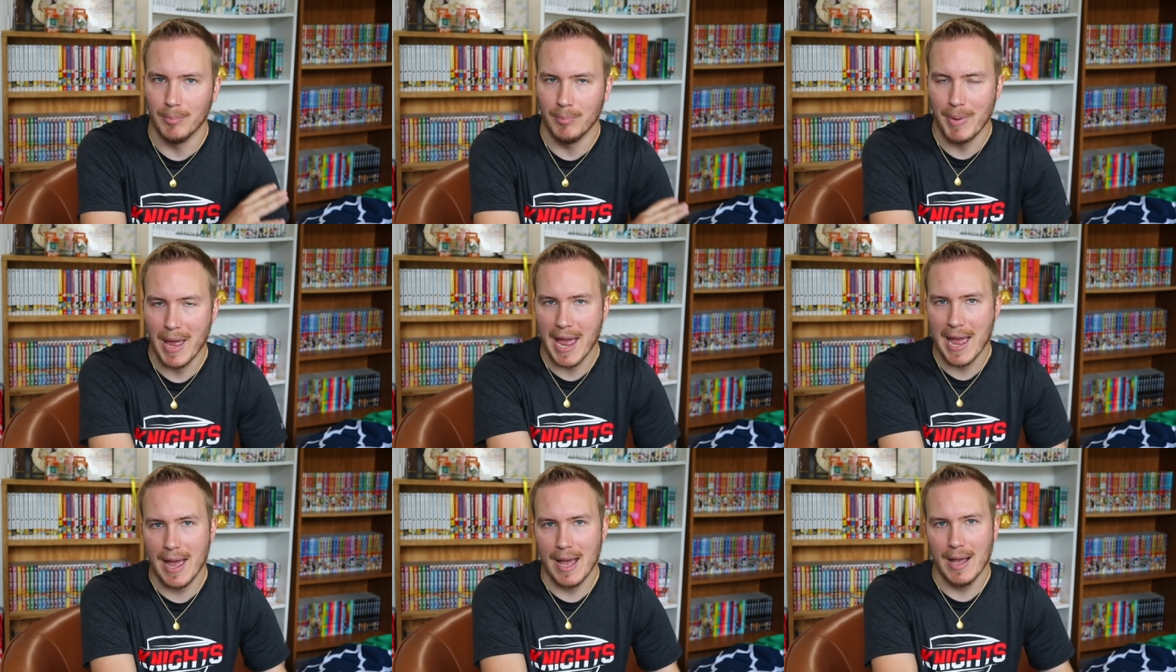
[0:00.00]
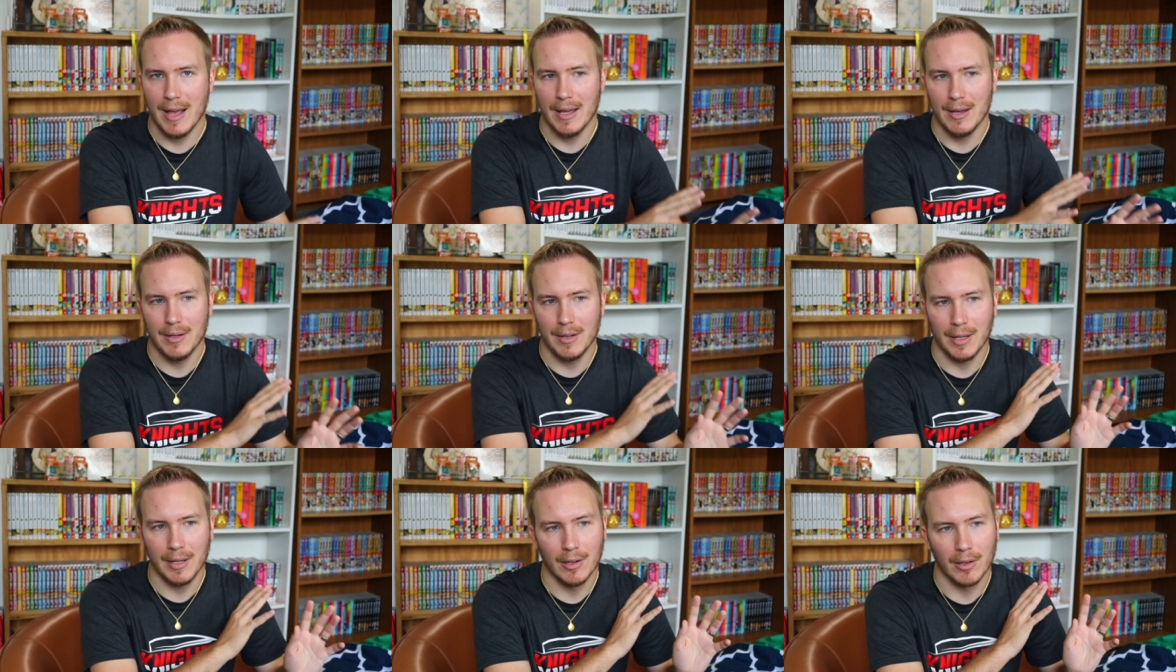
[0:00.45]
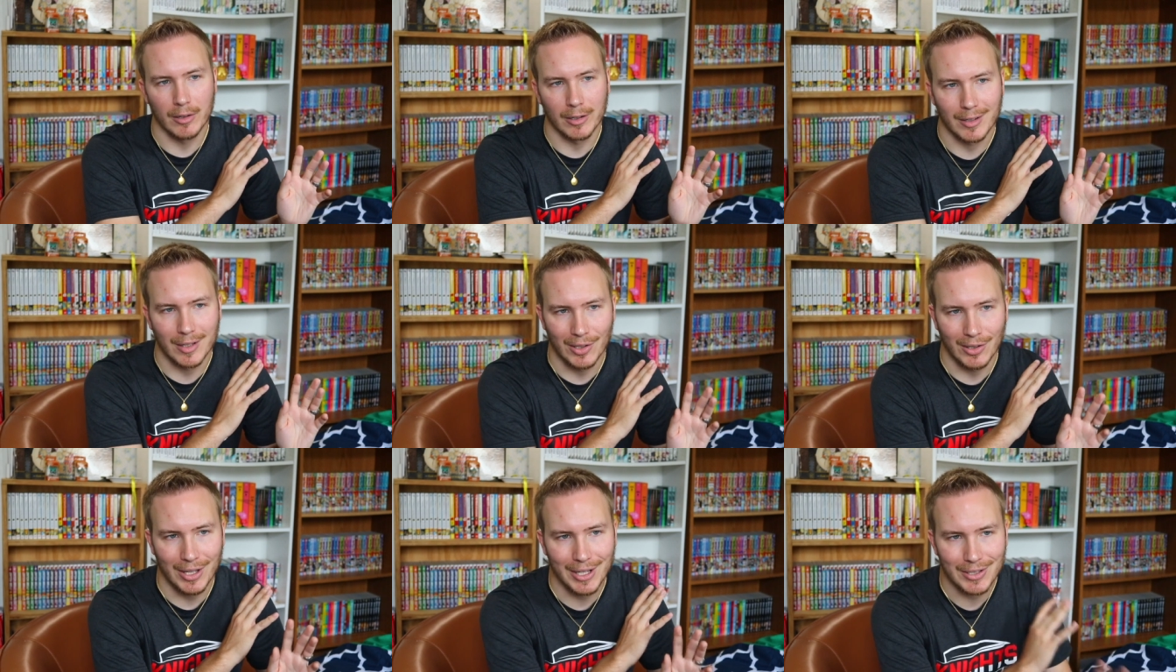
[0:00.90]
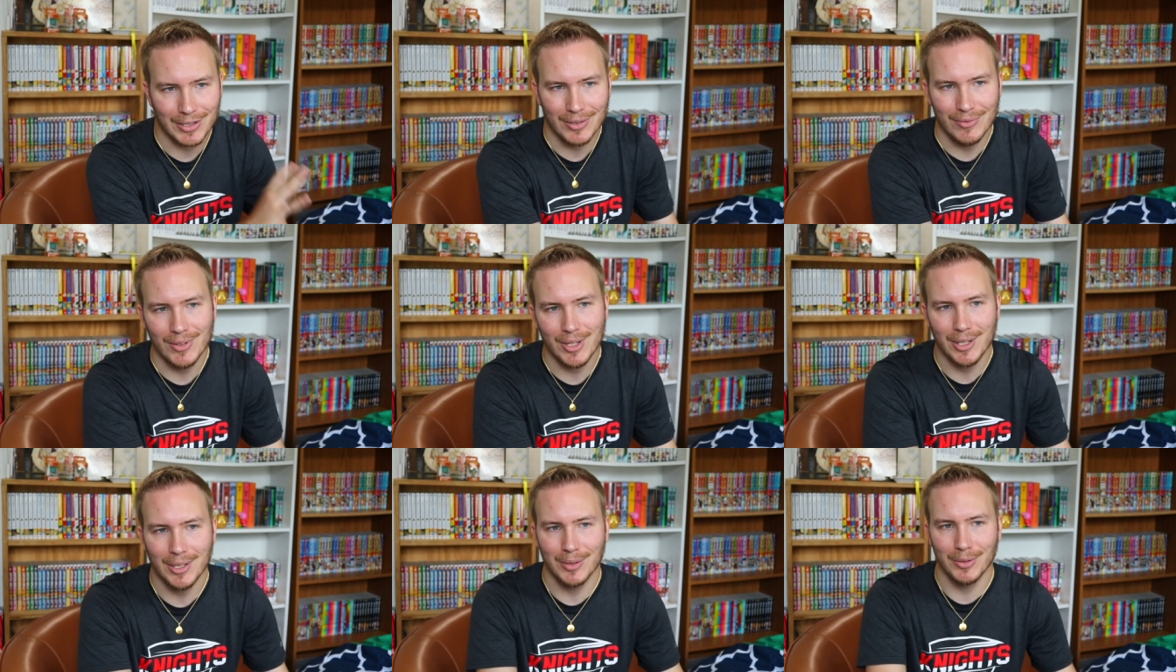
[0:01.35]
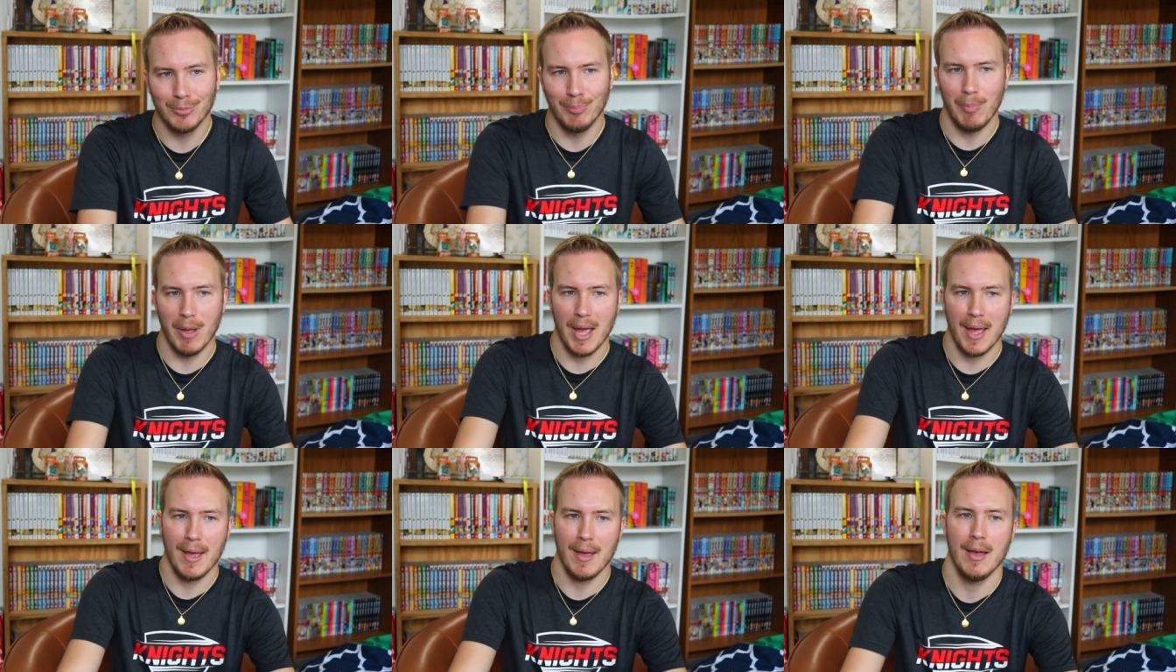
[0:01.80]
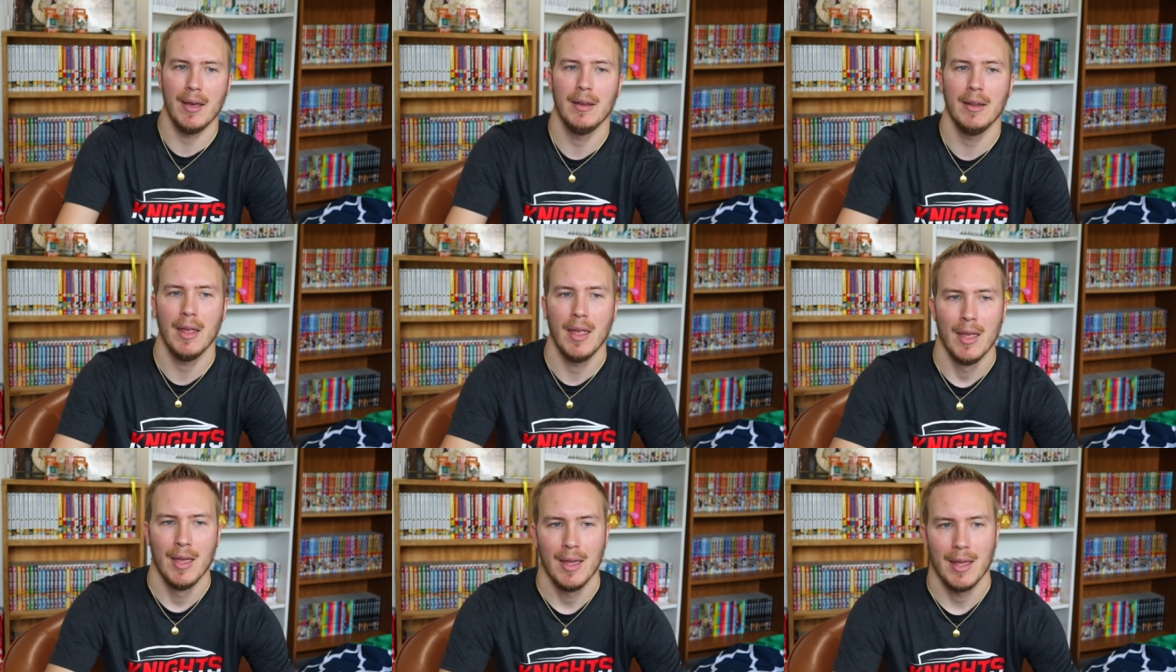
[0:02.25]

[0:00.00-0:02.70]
bad and our collection videos bad